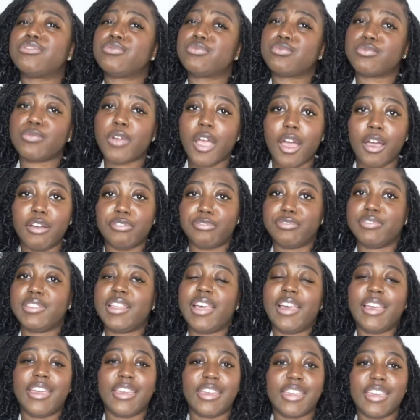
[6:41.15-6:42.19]
rough.
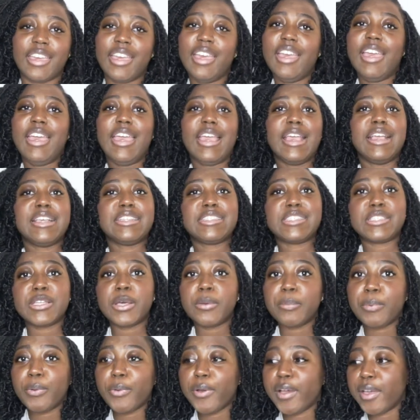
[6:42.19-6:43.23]
Like it's to a
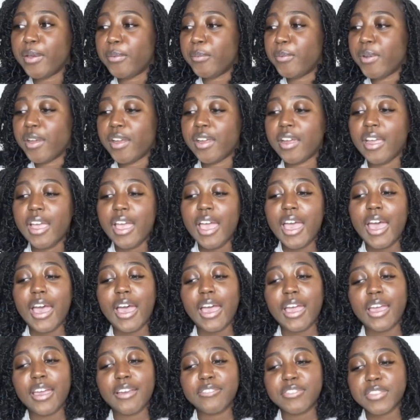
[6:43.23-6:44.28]
point where
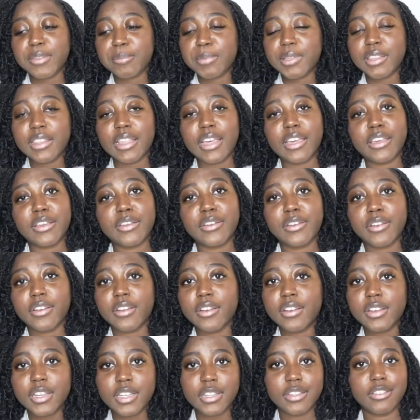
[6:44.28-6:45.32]
I have to be like,
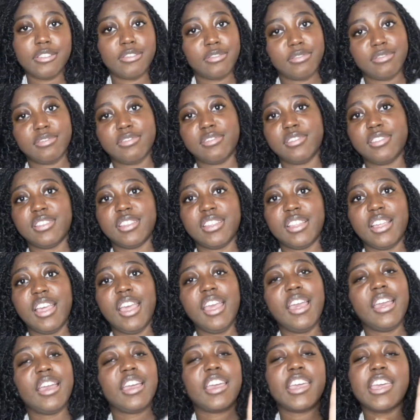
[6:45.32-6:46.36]
girl,
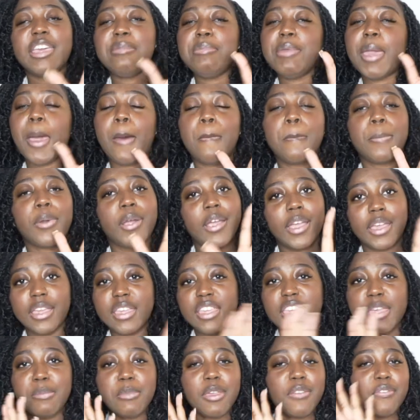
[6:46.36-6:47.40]
give me a break.
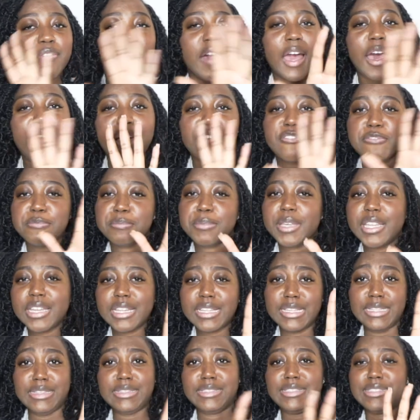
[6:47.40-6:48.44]
Give me five
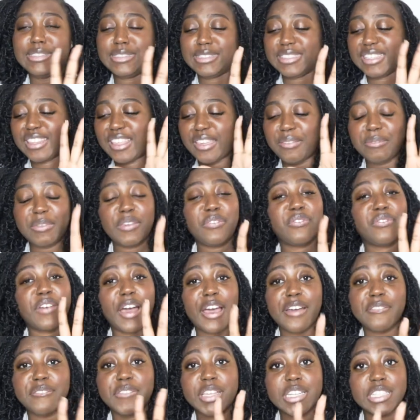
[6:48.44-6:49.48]
minutes.
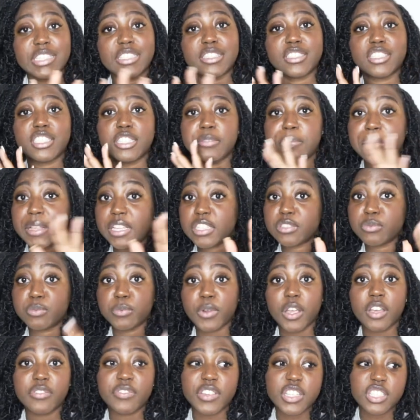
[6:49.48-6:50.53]
Cause she plays
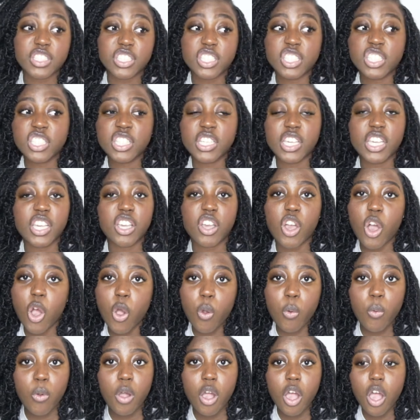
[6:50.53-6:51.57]
rough and she can
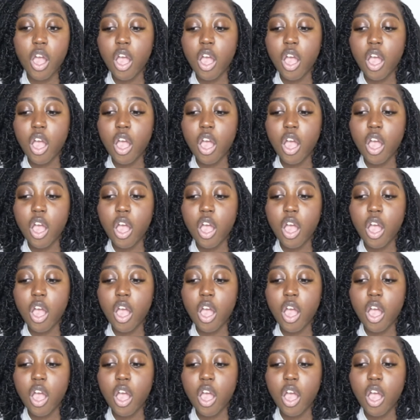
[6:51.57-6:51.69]
go